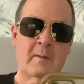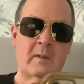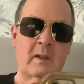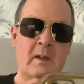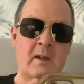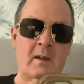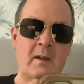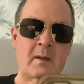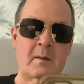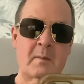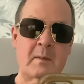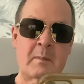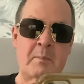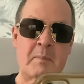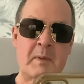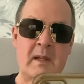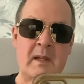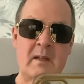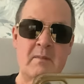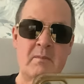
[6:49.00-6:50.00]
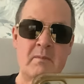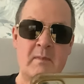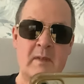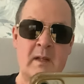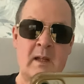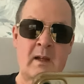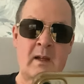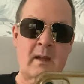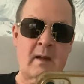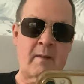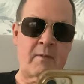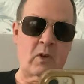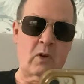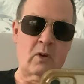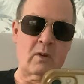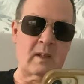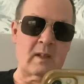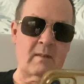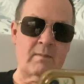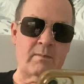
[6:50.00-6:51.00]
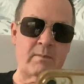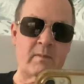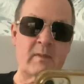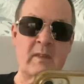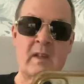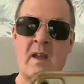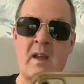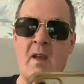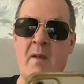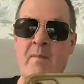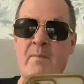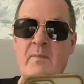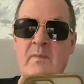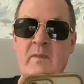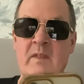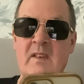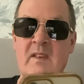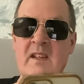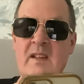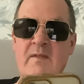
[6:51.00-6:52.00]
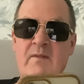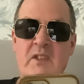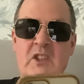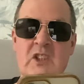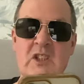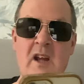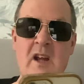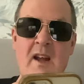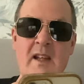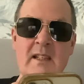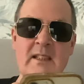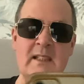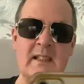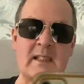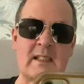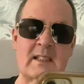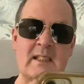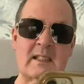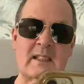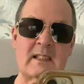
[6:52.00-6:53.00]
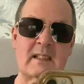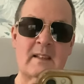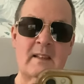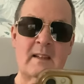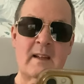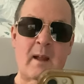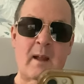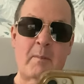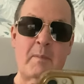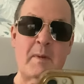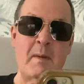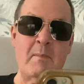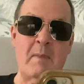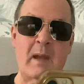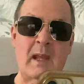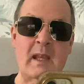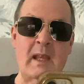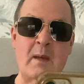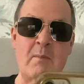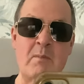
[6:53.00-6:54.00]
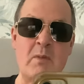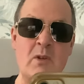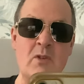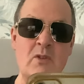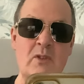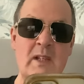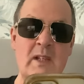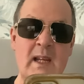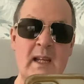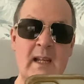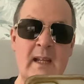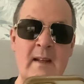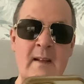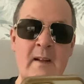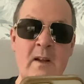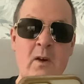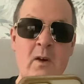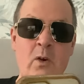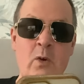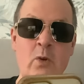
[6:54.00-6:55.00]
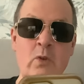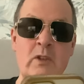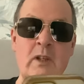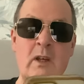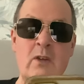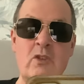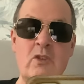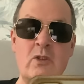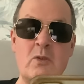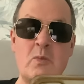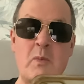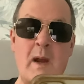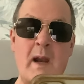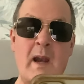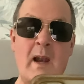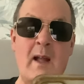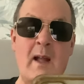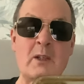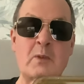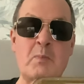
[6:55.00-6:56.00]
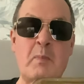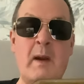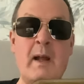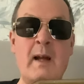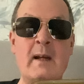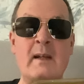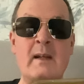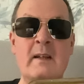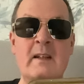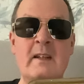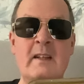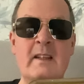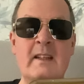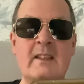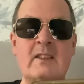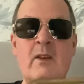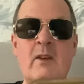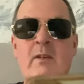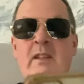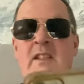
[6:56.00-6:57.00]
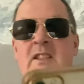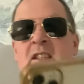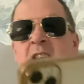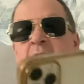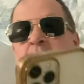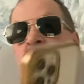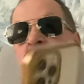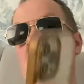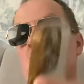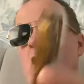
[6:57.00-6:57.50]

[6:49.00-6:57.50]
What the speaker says: I've got synthesizers. Been making music. Also, just one last plug. There's only 7